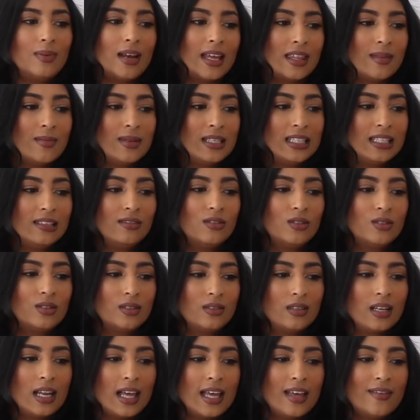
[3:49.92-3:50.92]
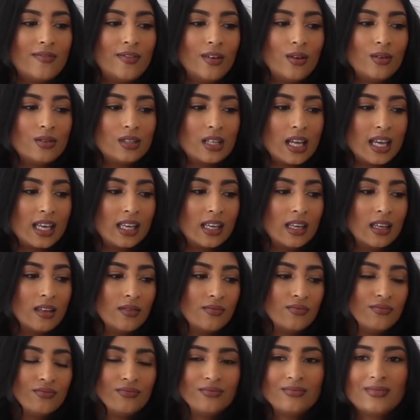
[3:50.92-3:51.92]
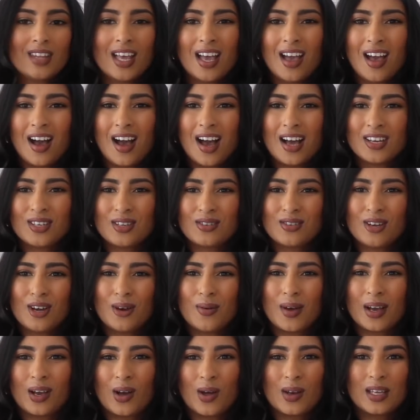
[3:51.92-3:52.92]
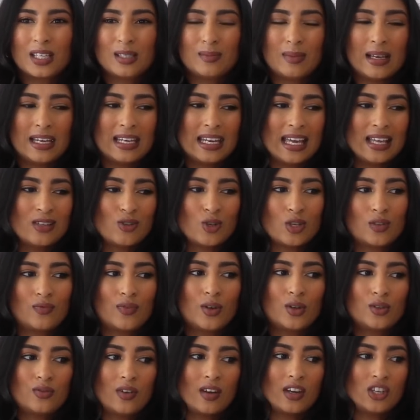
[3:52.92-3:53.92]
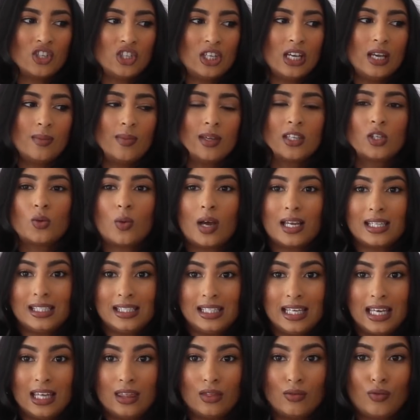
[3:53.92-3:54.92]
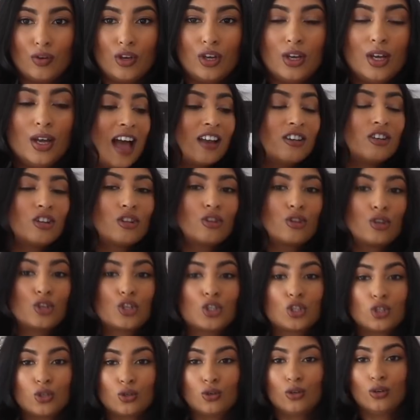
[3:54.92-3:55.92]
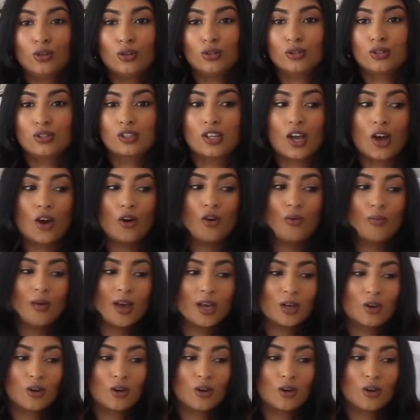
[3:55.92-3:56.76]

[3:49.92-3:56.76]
like the material, like it feels like, I don't know, I can't explain it, it just feels very cheap, it's quite see-through. And the shorts, oh my